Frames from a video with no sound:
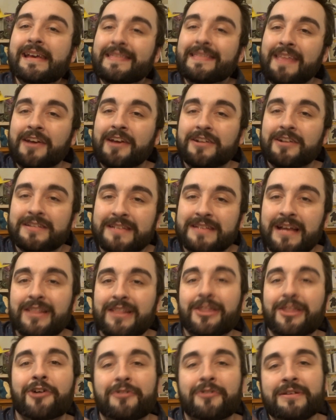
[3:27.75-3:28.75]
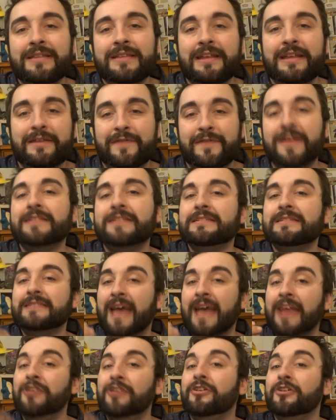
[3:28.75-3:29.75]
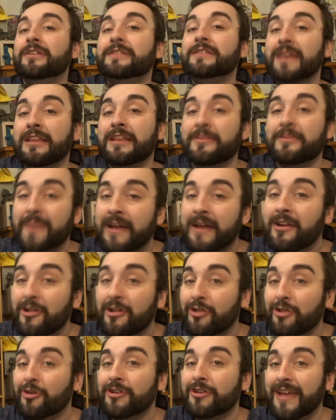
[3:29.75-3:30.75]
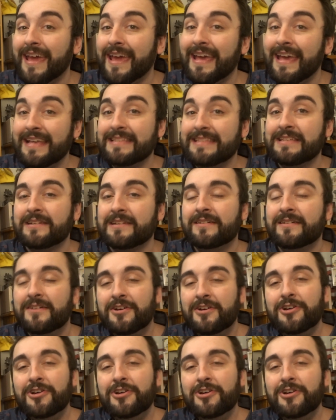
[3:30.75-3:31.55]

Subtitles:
They're going to start lowering their defenses and you can take them out a lot easier.